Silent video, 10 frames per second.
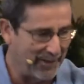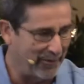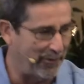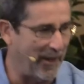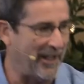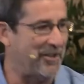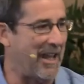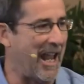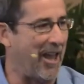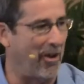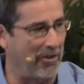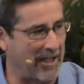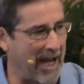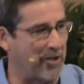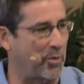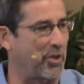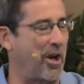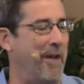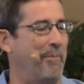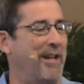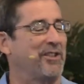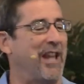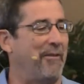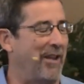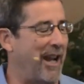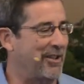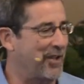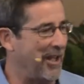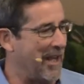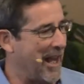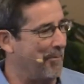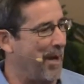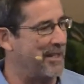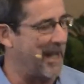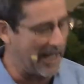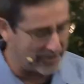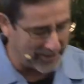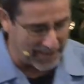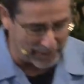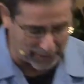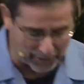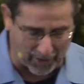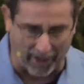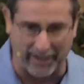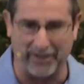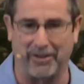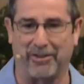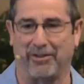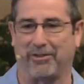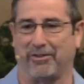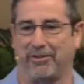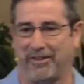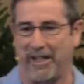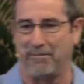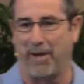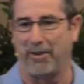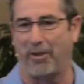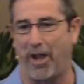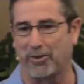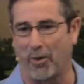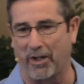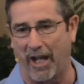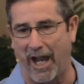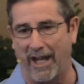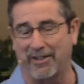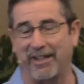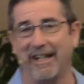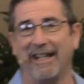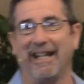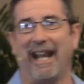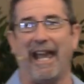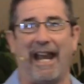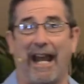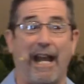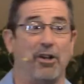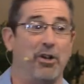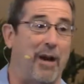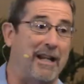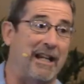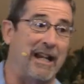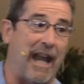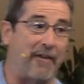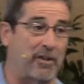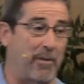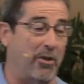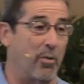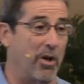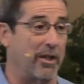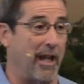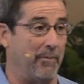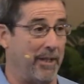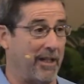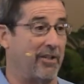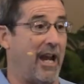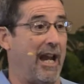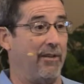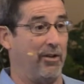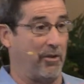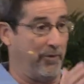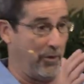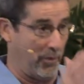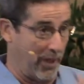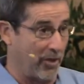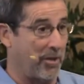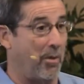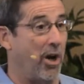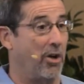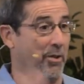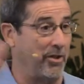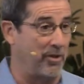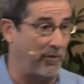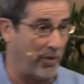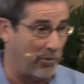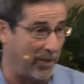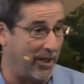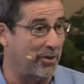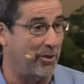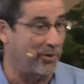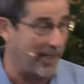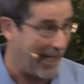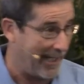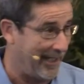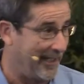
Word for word: Finished that, all the guys were gone by 7. I had sat down at my desk, I just starting getting my thoughts organized. And, and I knew I needed to have some other work done because I had, there's a funeral here tomorrow and there's a funeral here Tuesday.